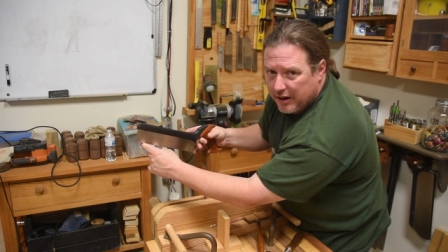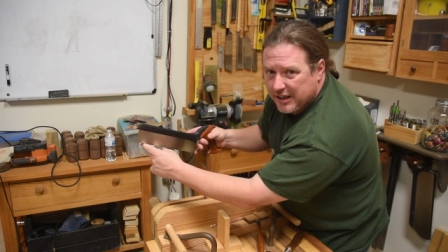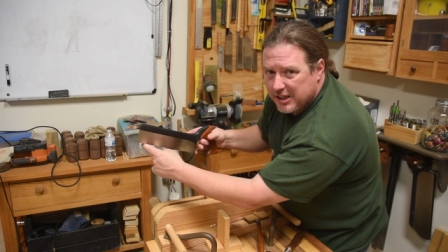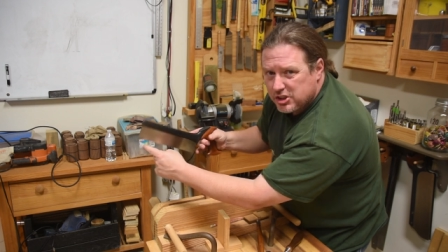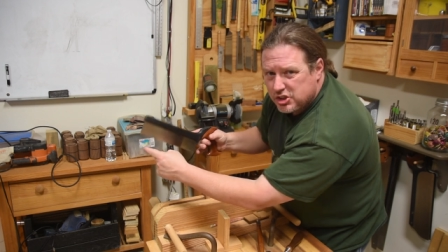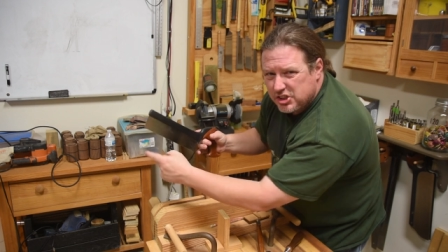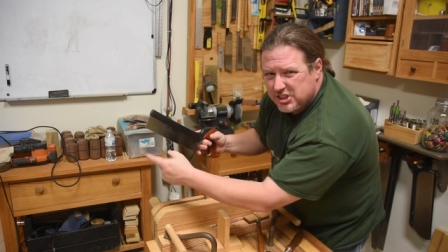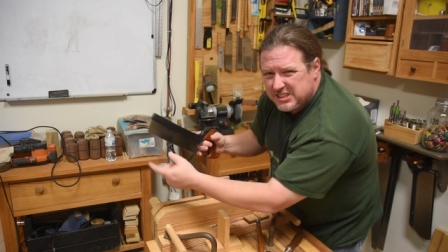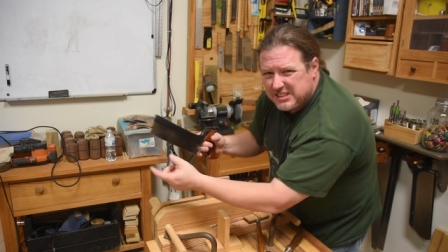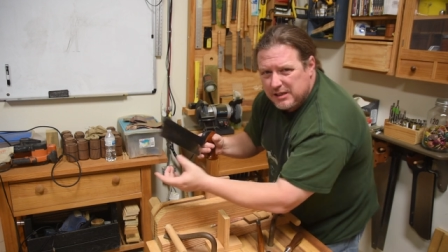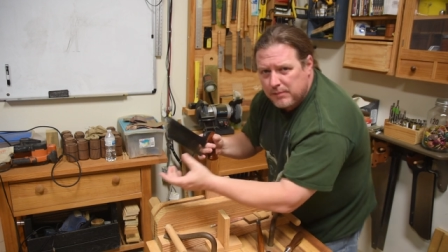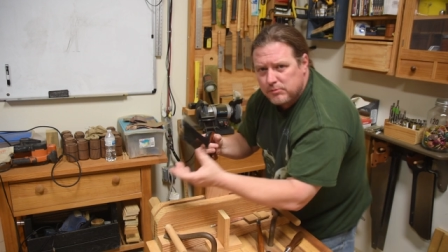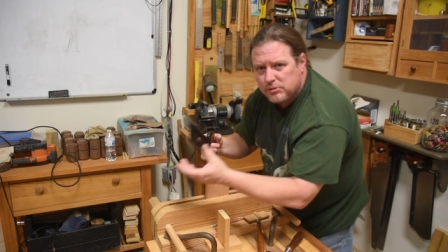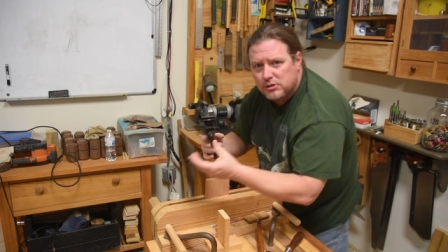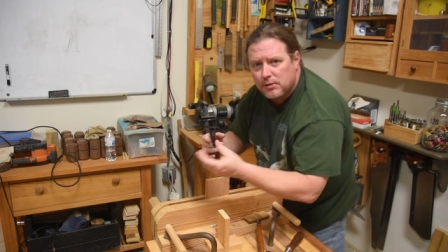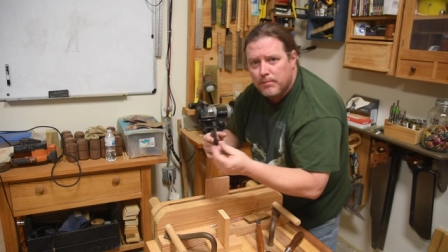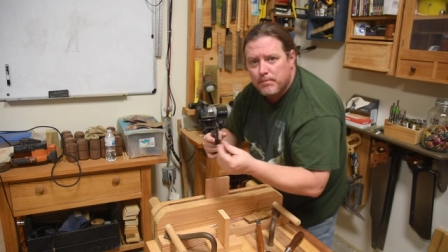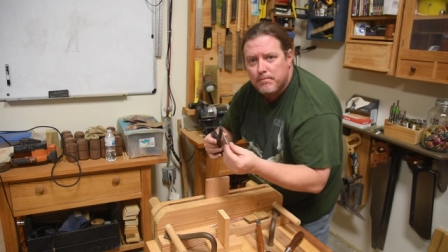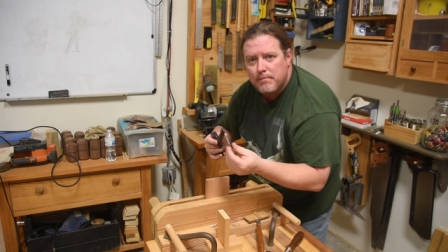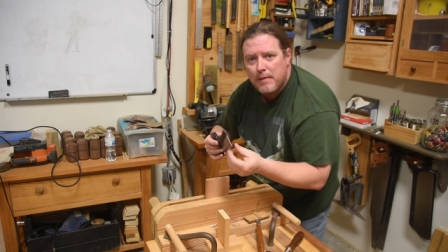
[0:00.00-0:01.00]
And it just seems
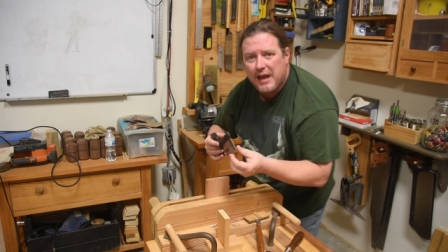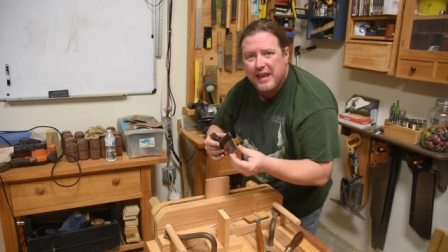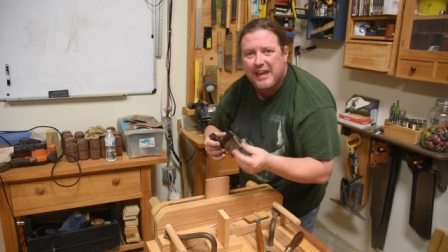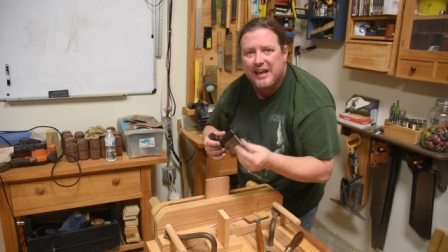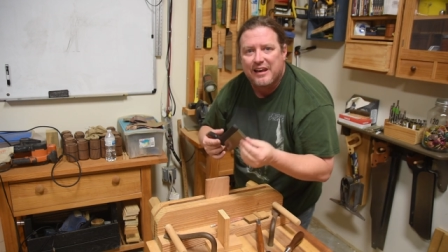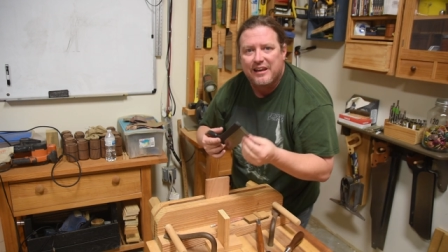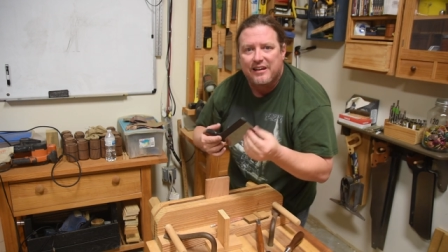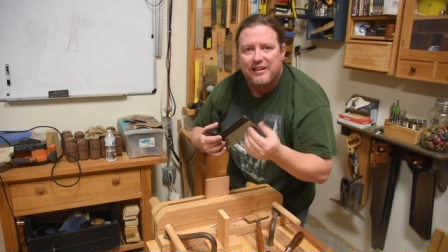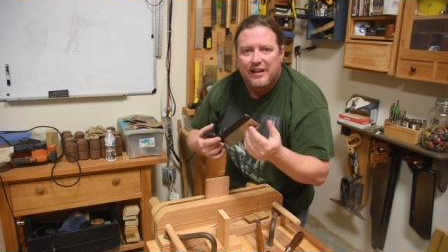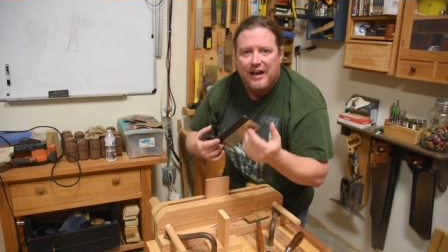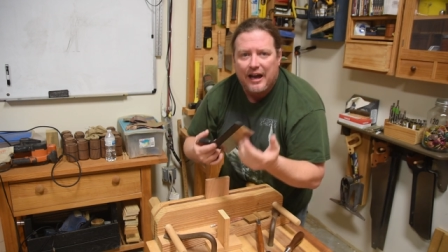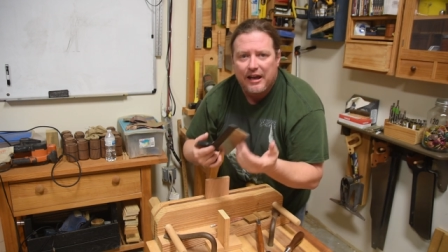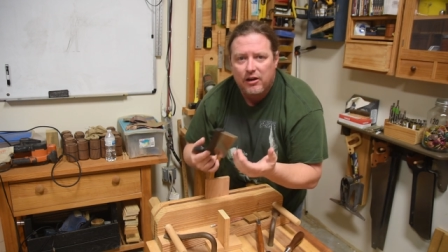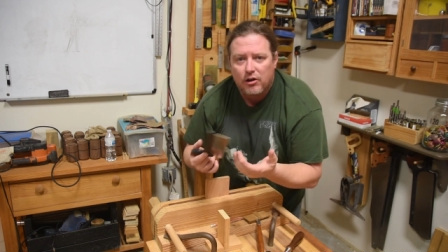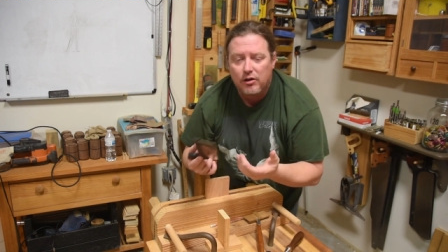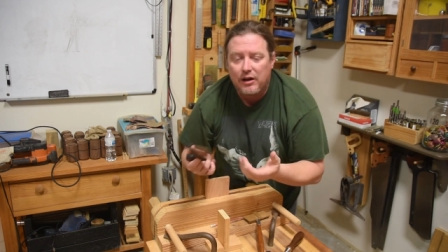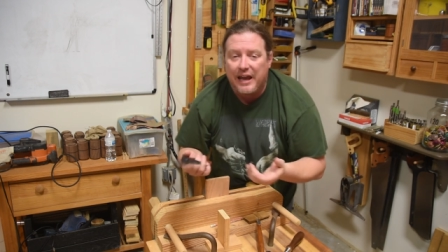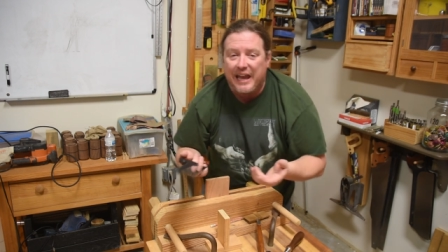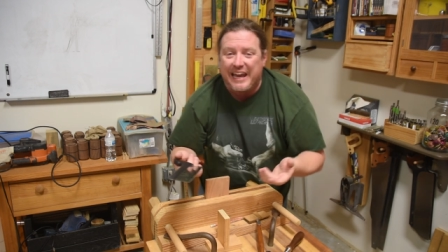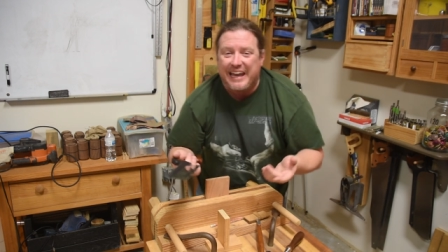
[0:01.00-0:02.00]
to make it
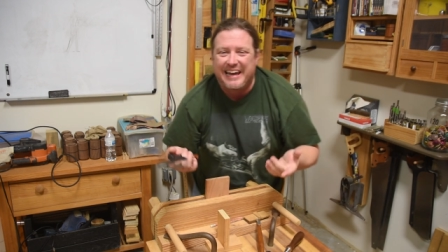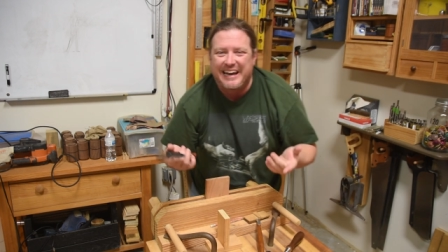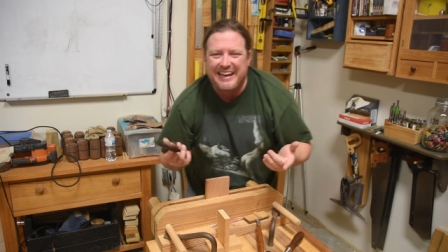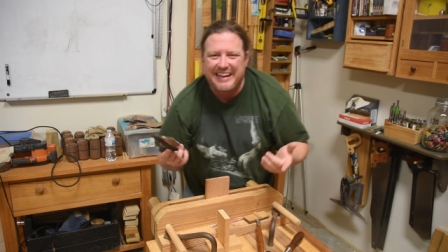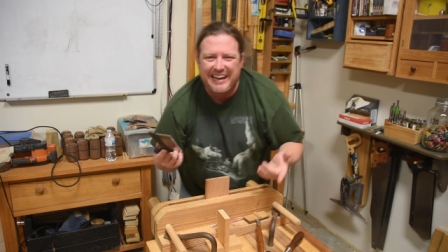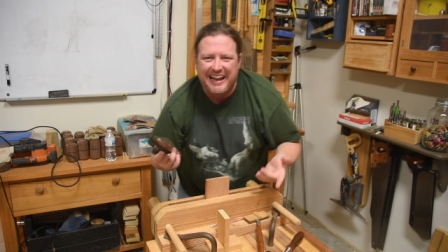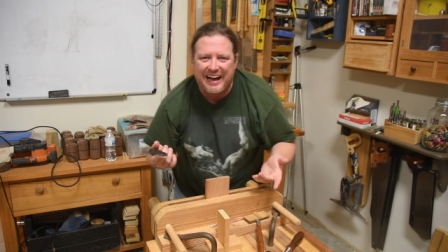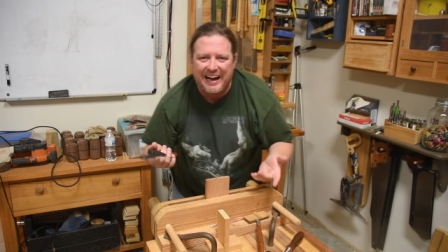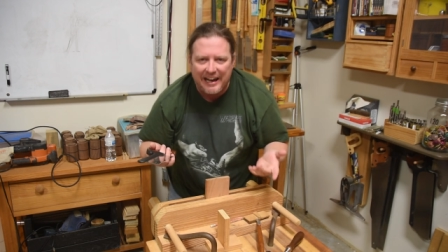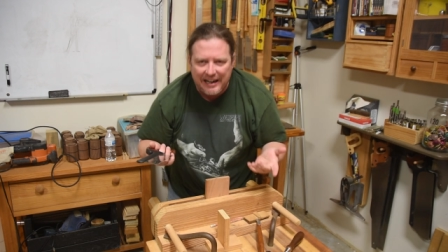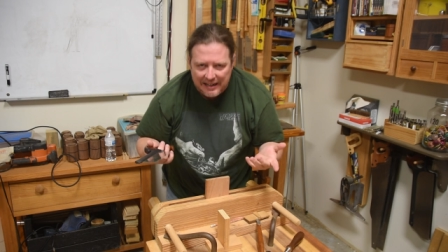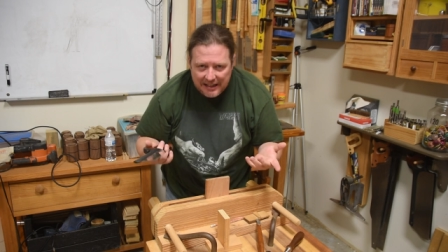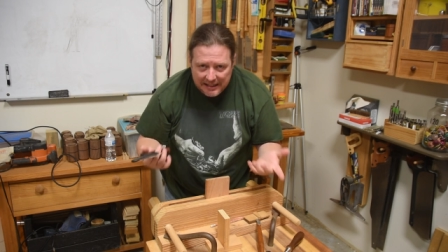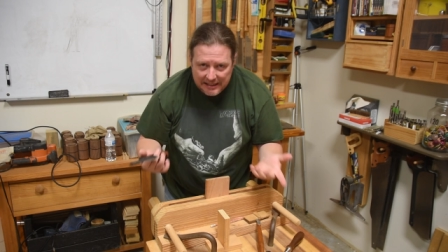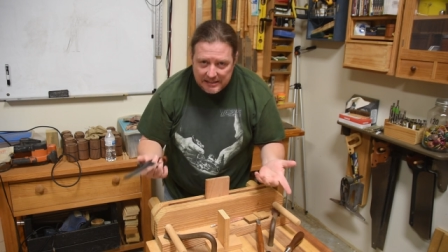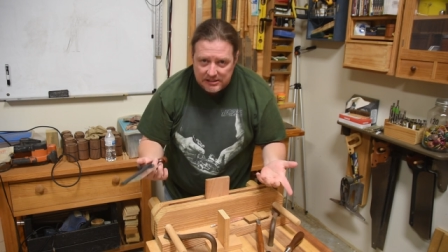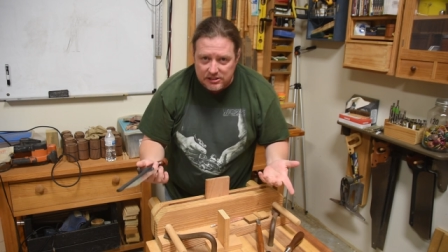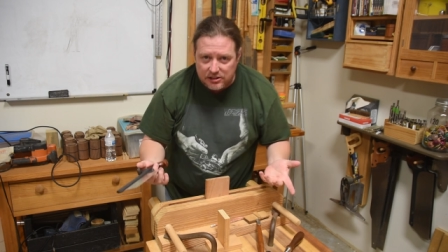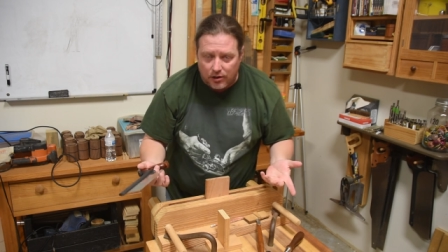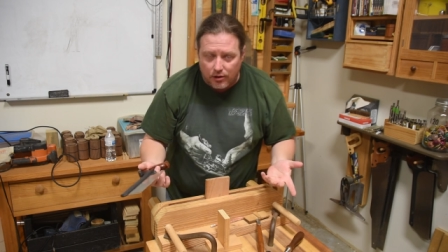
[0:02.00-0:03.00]
lighter and glide
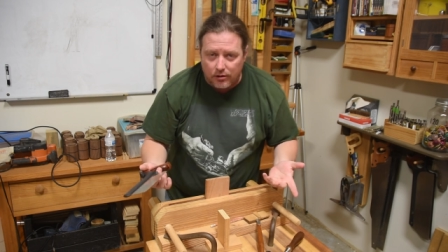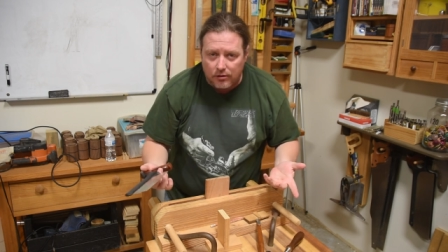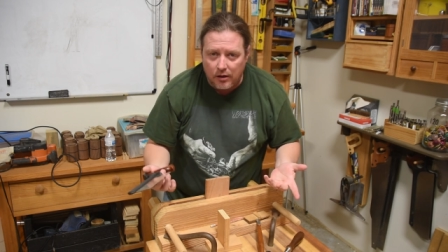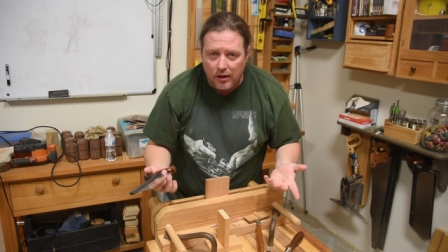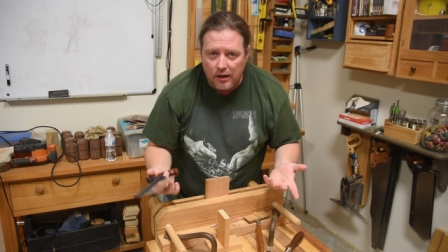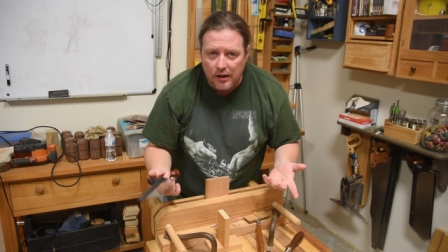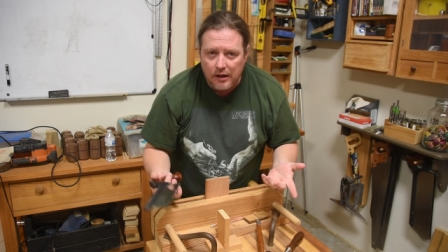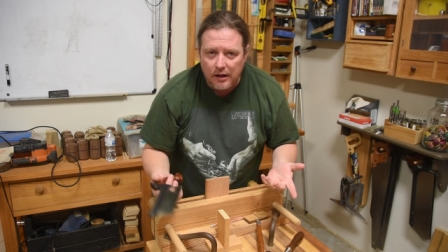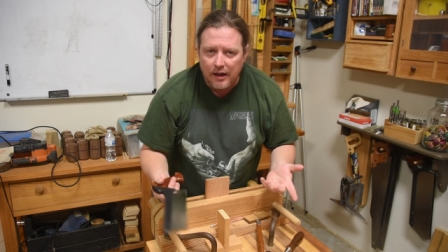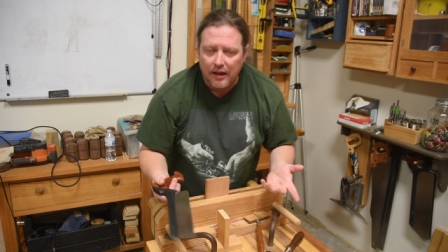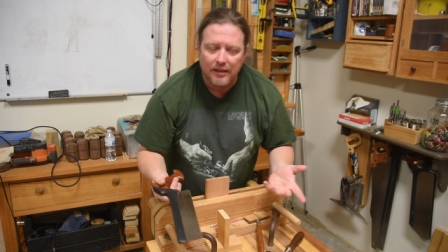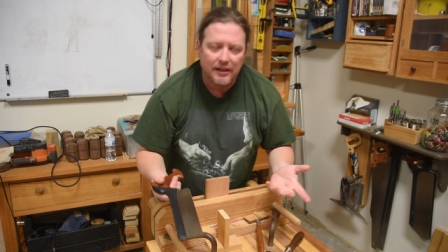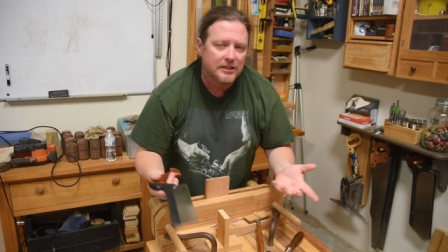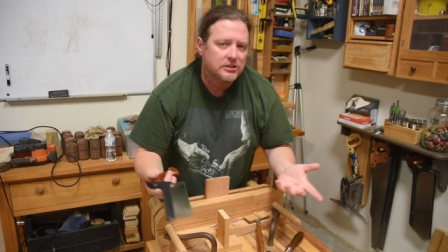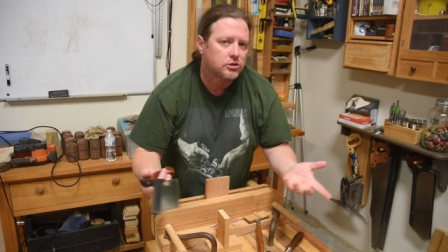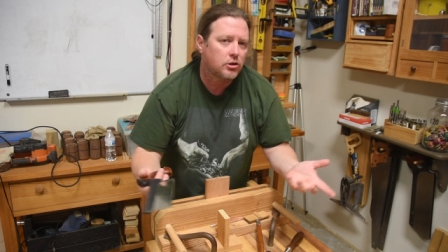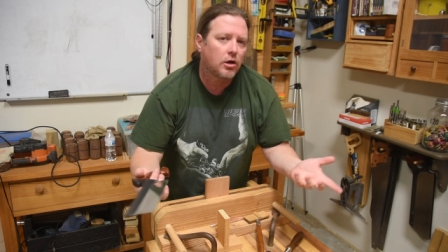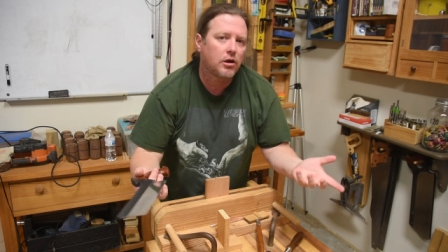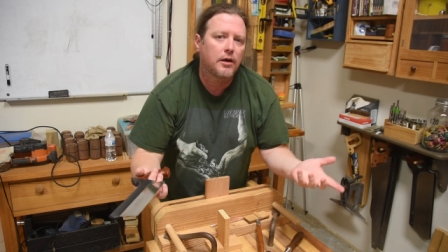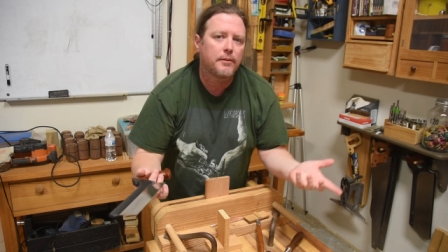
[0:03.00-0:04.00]
easier. And
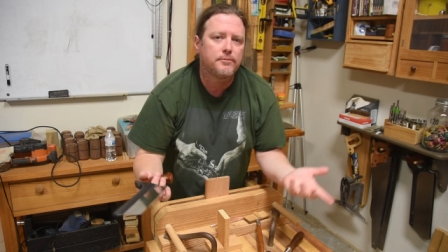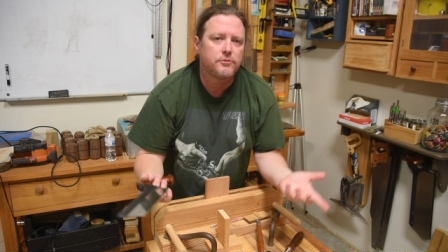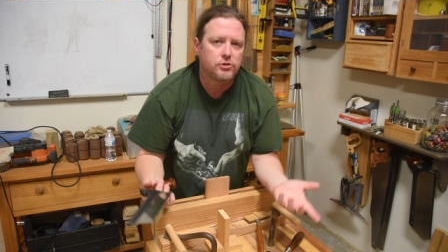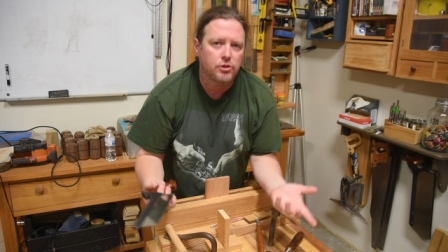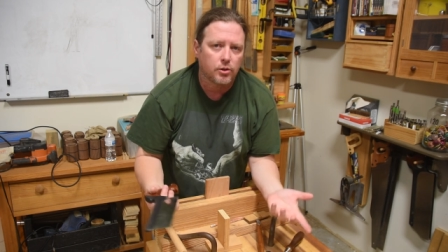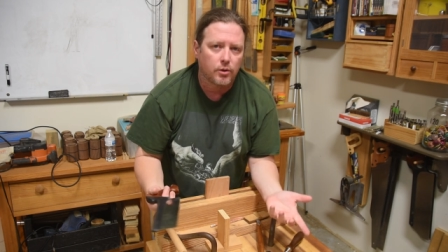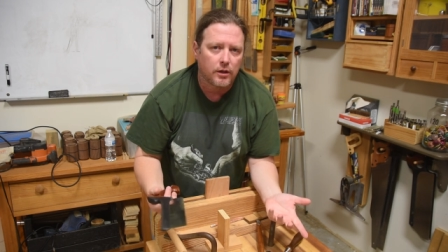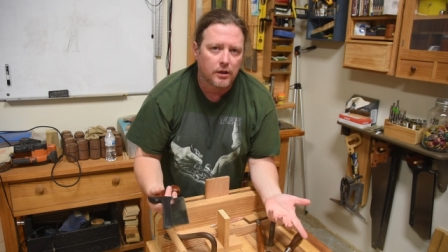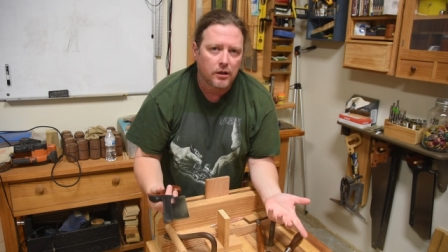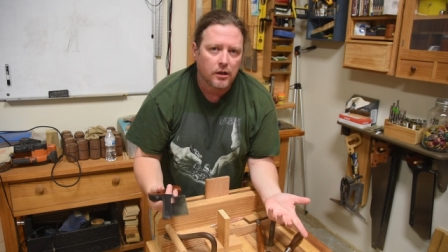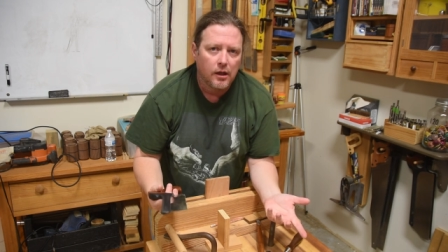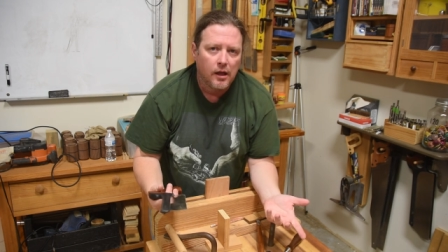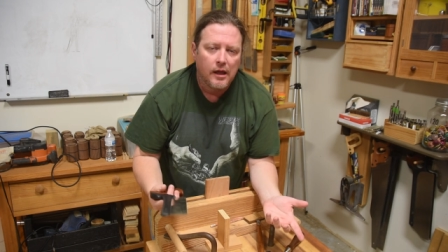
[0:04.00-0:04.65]
that's all I'm doing.